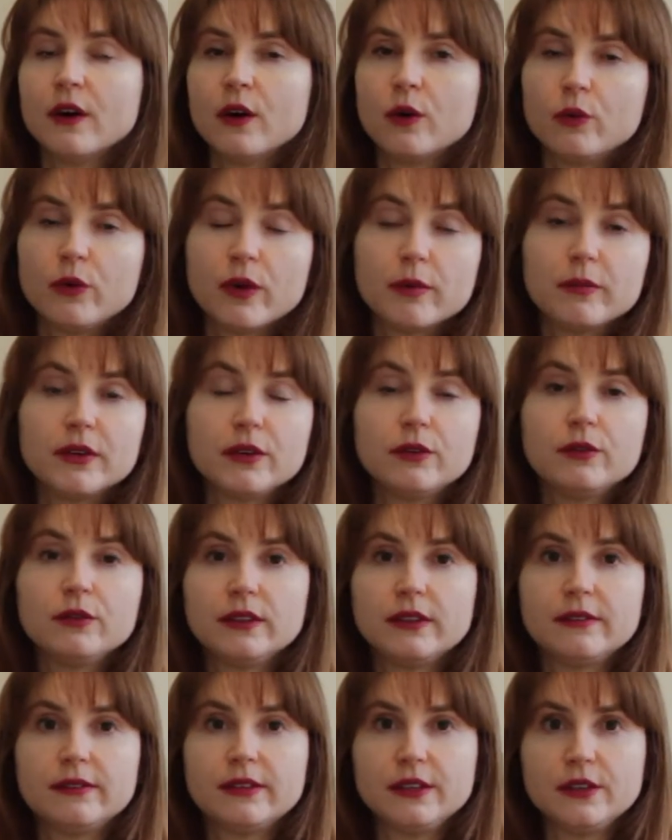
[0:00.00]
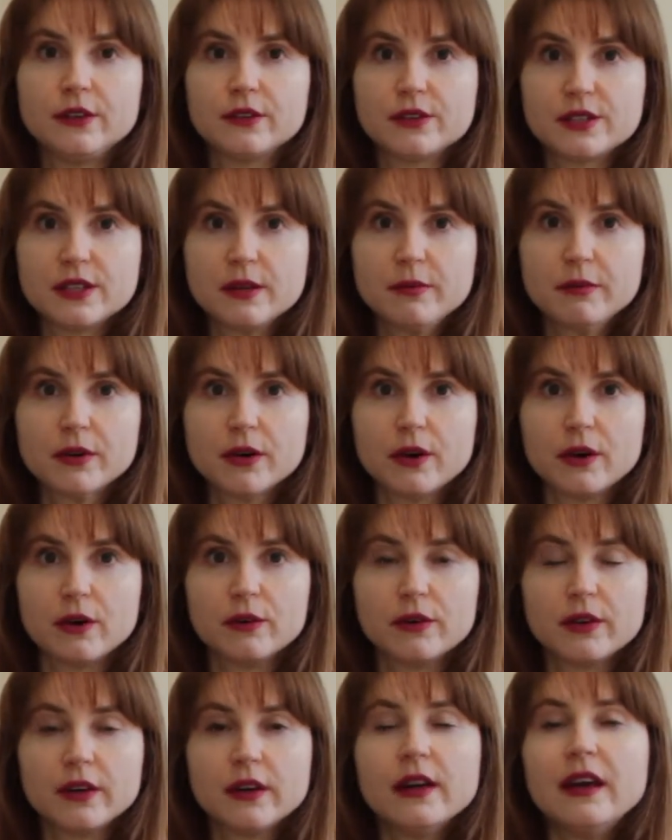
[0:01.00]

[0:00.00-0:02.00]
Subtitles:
women who live in your zip code.